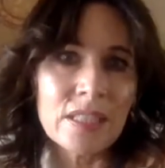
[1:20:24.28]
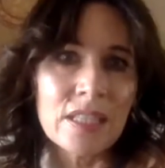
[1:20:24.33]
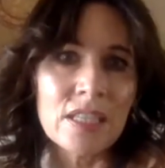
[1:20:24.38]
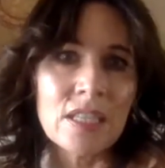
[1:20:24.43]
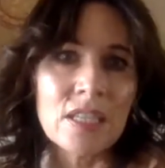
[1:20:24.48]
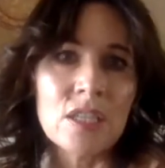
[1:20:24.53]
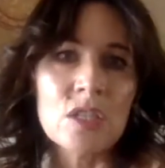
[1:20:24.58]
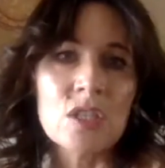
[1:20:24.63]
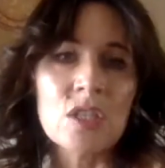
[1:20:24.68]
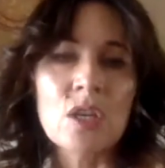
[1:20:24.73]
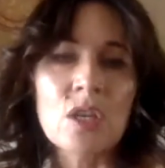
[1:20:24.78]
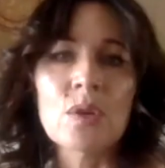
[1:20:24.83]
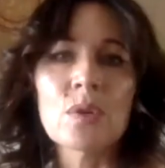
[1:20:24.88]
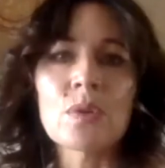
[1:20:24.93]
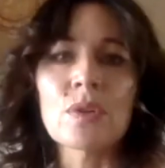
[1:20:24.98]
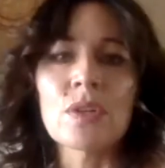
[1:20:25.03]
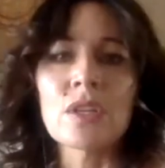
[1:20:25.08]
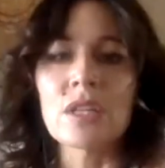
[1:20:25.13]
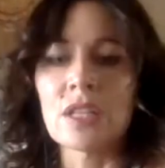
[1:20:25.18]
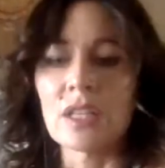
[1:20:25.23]
So
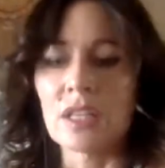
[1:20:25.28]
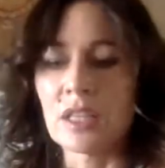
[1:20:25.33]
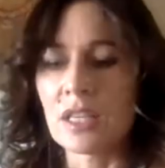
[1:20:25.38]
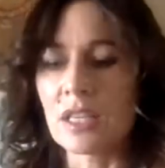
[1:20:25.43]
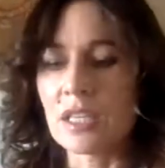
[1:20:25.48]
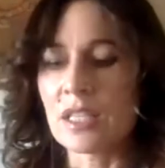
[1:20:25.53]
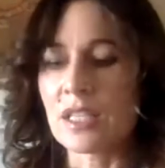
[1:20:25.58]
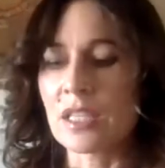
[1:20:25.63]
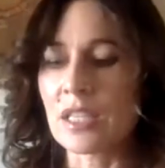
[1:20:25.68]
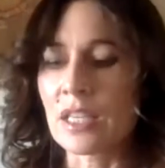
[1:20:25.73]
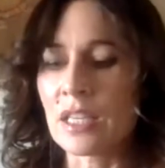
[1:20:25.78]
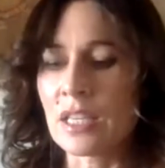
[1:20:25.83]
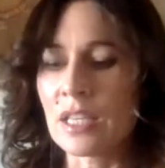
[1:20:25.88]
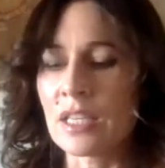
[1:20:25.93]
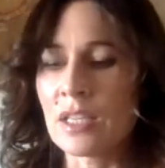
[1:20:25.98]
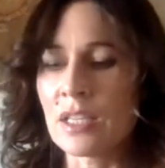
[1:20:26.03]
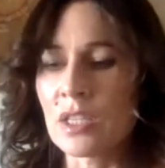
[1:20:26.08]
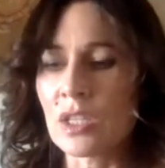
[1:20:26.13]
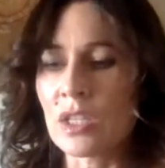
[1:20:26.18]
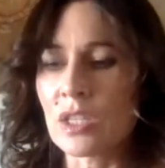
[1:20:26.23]
this
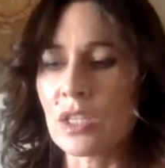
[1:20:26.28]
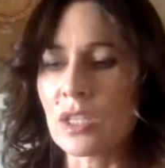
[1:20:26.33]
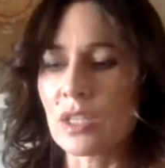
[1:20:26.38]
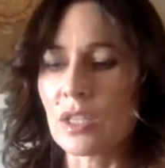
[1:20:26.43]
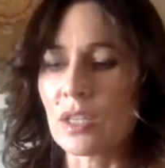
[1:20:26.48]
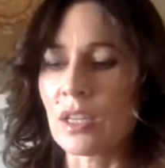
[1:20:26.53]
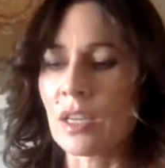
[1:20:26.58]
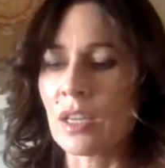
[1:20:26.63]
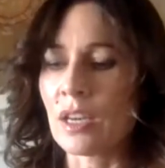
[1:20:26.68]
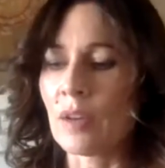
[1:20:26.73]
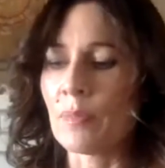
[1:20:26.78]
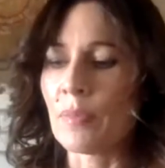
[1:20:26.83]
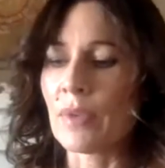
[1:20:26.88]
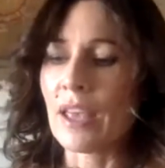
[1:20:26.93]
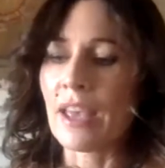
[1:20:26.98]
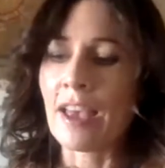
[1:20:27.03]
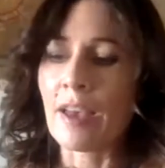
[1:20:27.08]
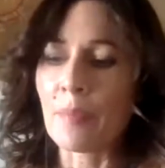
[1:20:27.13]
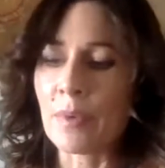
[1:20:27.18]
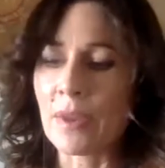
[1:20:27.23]
is um,
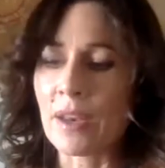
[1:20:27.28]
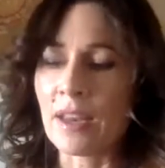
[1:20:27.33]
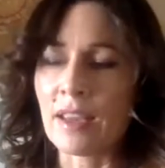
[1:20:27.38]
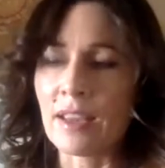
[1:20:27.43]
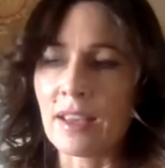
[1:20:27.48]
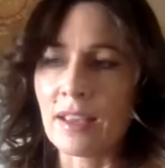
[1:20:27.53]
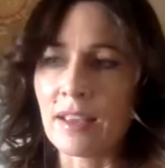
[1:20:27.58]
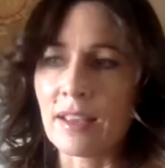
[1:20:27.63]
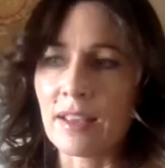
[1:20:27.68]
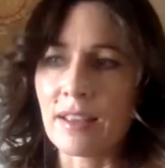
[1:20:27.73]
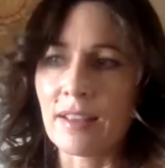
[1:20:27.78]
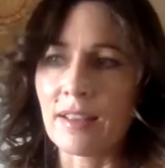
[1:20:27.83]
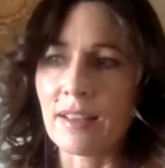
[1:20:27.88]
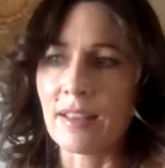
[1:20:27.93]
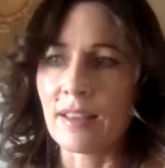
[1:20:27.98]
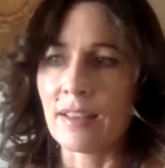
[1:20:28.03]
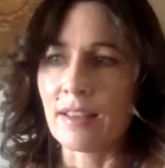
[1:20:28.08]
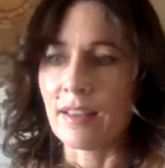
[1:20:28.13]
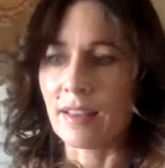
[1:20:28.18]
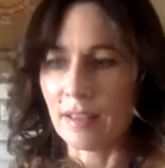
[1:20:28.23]
happening
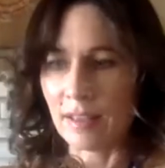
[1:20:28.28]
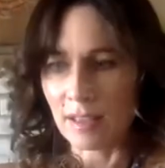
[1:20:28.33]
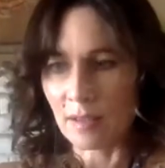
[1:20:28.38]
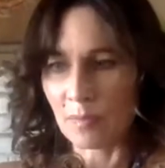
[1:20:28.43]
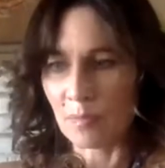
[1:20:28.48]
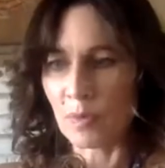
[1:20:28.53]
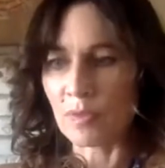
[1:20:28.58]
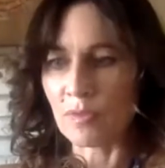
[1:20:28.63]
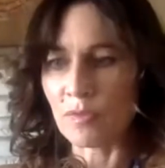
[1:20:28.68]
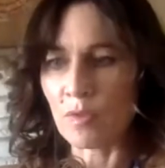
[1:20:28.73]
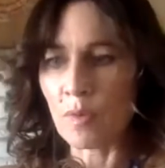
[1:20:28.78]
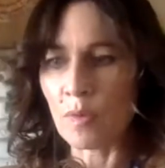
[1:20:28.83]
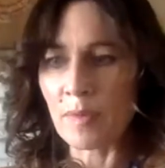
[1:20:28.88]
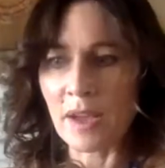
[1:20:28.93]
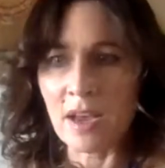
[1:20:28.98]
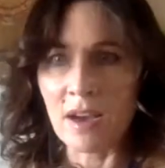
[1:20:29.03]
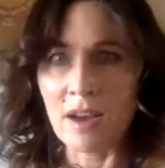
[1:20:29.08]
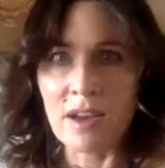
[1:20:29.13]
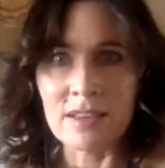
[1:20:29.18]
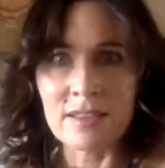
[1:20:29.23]
before
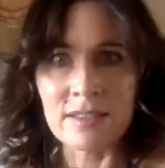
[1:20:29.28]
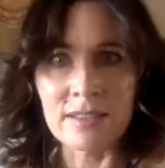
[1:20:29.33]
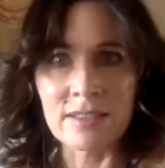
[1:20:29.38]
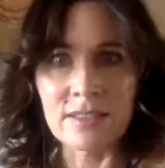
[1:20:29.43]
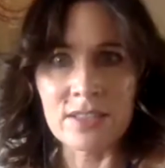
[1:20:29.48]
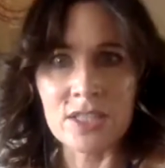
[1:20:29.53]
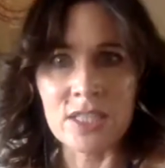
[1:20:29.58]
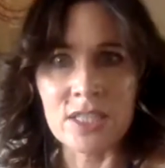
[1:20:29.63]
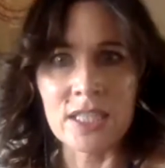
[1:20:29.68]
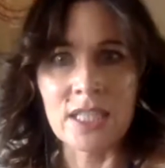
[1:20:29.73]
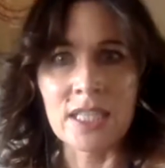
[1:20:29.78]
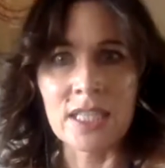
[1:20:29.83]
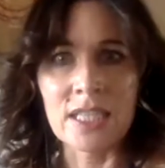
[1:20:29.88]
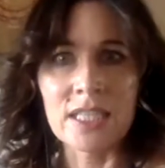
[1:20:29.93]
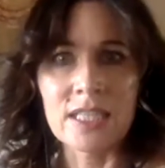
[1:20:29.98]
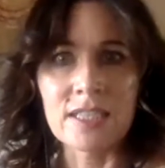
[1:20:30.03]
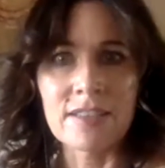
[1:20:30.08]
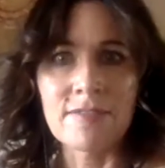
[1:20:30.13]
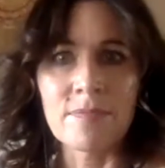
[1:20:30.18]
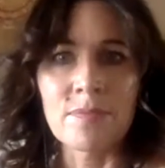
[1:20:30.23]
my eyes literally,
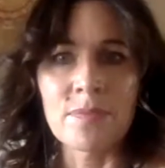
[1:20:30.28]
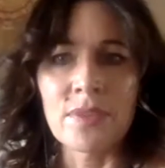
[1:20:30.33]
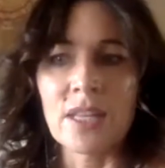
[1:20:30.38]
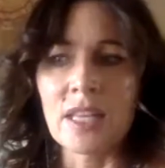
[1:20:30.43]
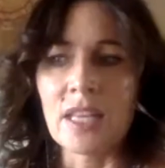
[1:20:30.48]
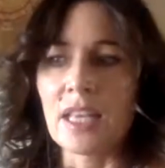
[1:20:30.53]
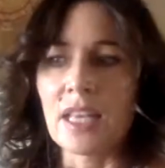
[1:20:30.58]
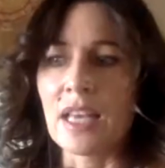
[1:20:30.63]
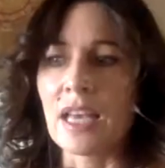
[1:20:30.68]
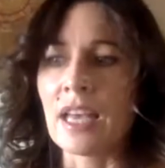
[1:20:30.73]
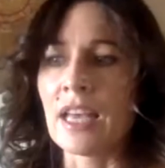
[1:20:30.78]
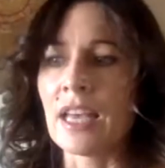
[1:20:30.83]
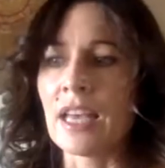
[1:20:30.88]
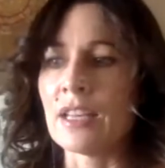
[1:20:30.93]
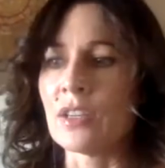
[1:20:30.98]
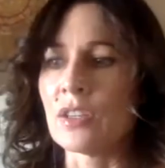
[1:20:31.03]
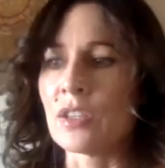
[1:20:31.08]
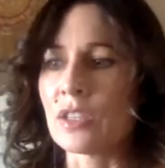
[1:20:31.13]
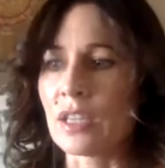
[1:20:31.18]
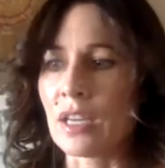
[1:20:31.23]

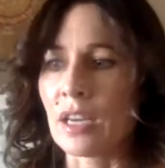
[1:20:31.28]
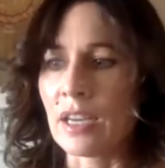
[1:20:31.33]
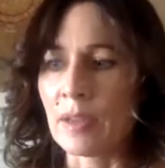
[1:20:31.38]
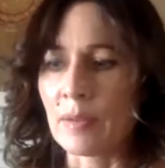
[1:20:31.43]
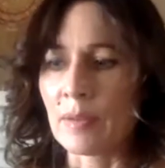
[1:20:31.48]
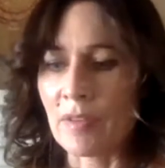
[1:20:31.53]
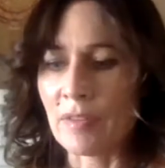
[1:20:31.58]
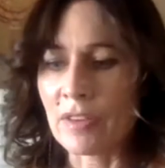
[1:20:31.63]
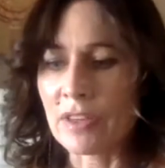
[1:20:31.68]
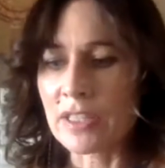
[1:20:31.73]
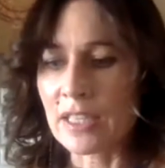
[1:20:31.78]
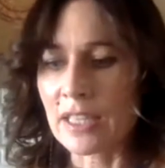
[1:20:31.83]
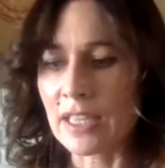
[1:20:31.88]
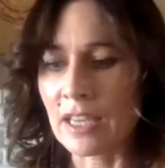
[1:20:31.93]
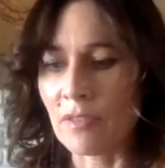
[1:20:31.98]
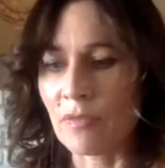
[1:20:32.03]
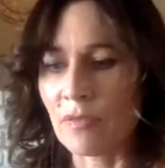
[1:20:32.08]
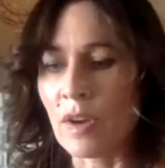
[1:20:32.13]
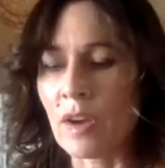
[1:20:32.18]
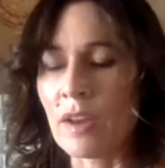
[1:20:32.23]
and I'm having to
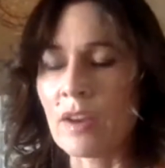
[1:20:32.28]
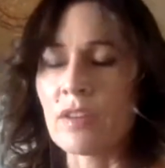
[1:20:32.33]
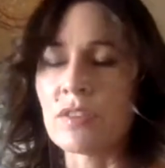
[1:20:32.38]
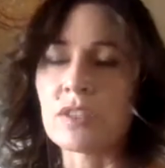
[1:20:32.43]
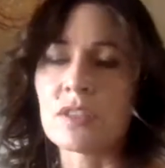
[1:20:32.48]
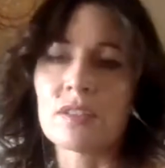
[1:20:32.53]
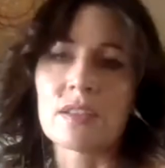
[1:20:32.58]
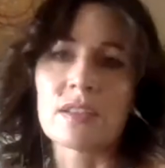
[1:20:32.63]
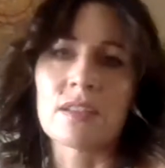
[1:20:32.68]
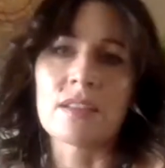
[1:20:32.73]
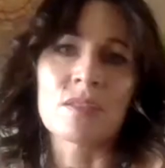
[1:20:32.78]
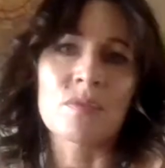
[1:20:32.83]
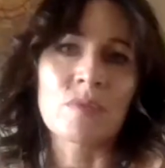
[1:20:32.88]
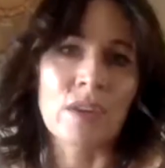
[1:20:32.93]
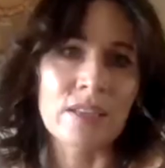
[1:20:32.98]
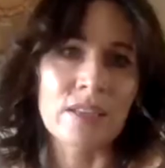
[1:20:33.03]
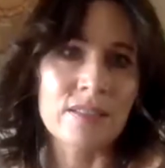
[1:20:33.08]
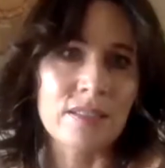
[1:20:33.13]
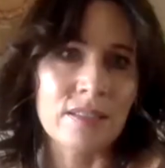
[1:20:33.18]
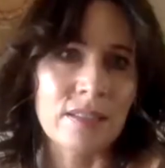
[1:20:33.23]
cap photos as
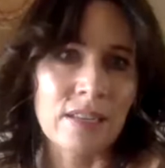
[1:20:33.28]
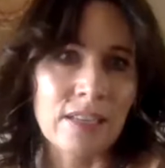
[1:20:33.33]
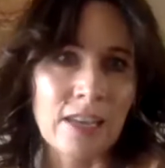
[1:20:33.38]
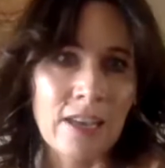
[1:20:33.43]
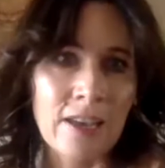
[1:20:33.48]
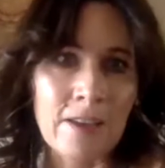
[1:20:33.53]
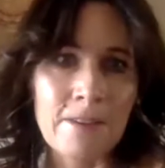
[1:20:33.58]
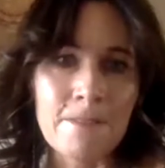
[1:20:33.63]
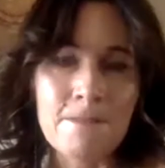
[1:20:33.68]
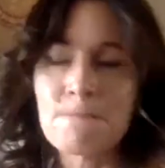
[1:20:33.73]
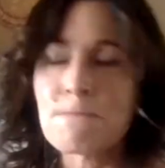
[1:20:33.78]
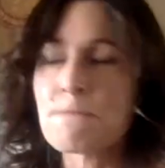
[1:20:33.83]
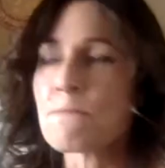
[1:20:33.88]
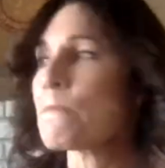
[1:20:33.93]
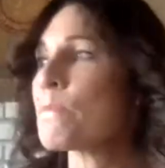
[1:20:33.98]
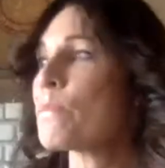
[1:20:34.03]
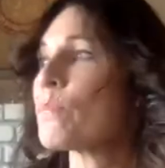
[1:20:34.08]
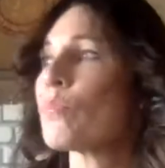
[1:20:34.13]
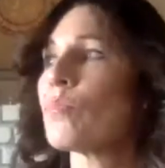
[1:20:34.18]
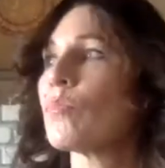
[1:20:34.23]
fast as I can.
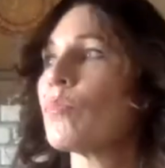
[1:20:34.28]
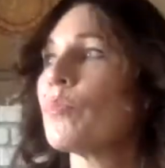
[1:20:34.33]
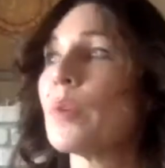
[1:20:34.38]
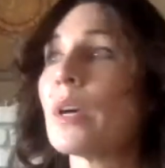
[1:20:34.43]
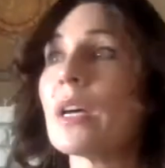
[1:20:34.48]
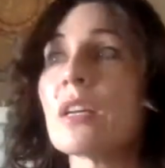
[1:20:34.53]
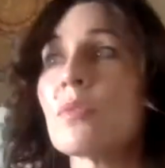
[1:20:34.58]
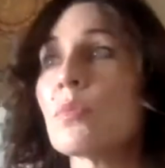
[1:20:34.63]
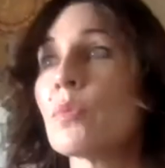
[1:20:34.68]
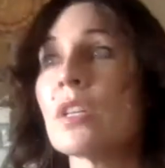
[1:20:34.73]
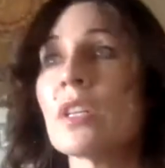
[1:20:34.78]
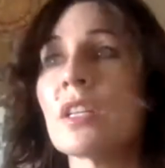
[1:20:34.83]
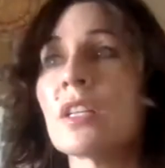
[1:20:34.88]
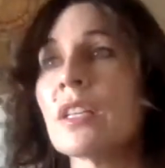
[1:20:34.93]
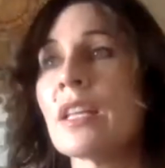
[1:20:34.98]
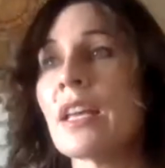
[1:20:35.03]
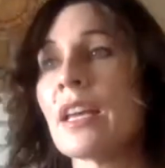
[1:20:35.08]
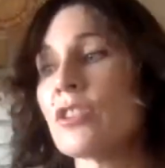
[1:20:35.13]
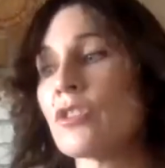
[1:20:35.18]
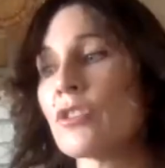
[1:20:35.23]
But
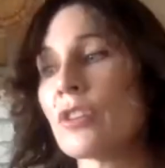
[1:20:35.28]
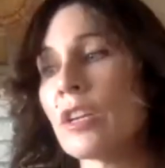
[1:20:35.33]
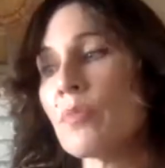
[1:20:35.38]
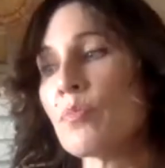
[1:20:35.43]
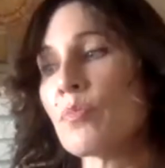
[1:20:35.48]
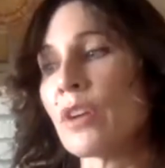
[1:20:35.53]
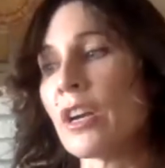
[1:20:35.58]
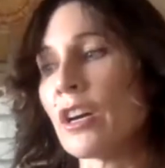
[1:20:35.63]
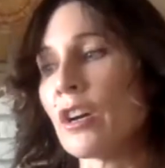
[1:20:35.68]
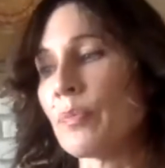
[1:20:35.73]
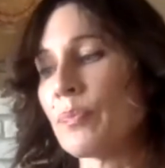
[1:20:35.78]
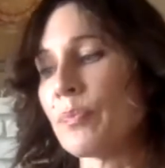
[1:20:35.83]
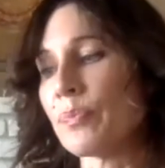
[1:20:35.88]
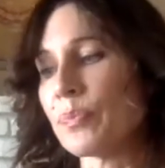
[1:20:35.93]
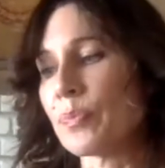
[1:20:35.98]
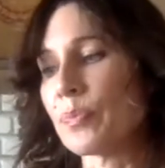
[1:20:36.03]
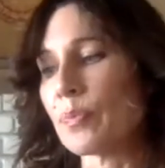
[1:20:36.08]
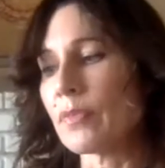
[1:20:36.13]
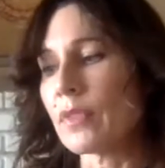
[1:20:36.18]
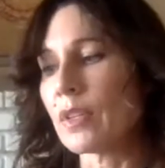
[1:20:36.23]
within that dream realm,
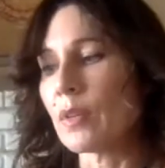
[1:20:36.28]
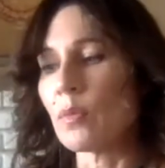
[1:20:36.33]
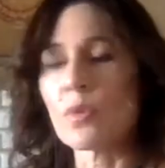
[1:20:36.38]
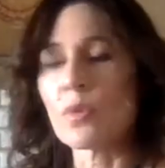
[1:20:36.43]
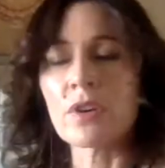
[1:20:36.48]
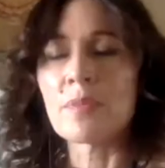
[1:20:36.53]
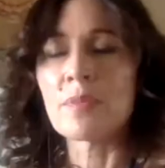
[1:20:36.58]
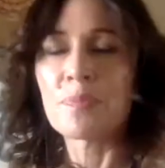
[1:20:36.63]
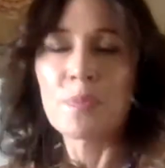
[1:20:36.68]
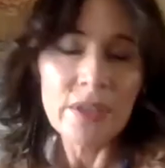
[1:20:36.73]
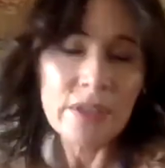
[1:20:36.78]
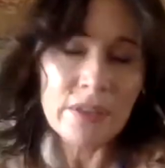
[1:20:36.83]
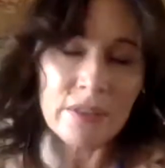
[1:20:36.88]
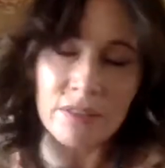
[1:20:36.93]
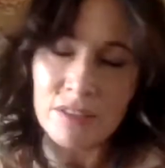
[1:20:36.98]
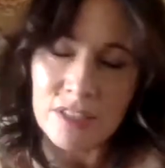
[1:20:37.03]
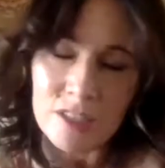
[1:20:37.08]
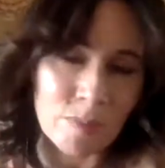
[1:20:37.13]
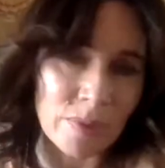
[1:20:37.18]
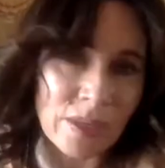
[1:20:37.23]
what
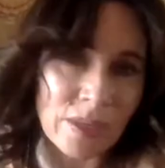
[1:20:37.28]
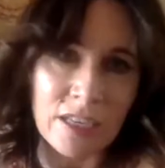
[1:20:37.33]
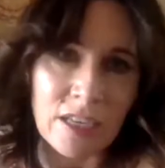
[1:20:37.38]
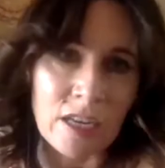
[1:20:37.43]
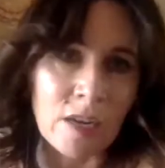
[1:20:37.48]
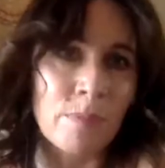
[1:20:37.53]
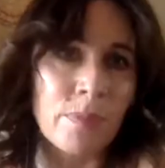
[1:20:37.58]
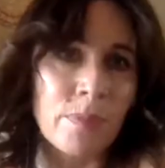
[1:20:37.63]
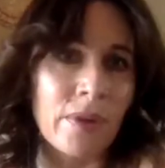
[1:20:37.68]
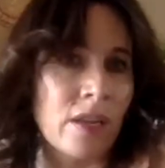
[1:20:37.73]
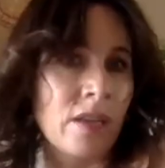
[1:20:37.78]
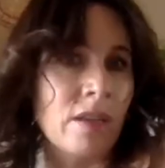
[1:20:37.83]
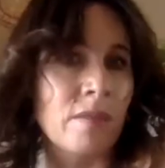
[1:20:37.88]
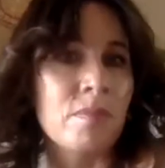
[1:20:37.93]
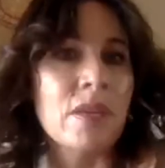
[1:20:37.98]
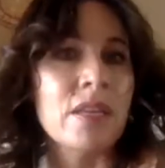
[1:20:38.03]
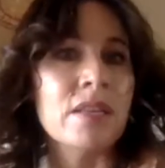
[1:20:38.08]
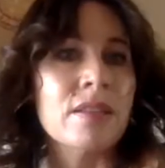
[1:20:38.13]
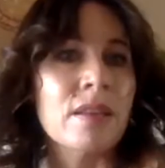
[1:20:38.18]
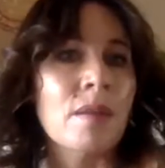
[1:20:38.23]
appears to be accompanying
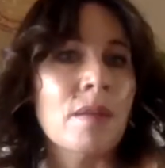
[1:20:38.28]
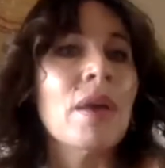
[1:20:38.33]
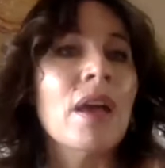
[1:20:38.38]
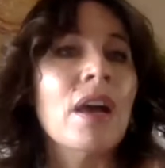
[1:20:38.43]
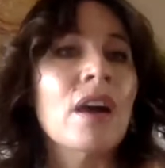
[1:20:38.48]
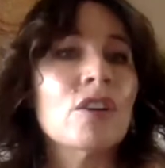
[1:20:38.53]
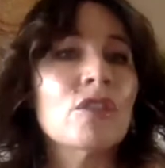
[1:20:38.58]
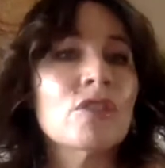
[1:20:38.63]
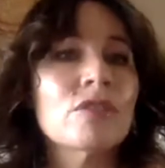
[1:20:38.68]
me somehow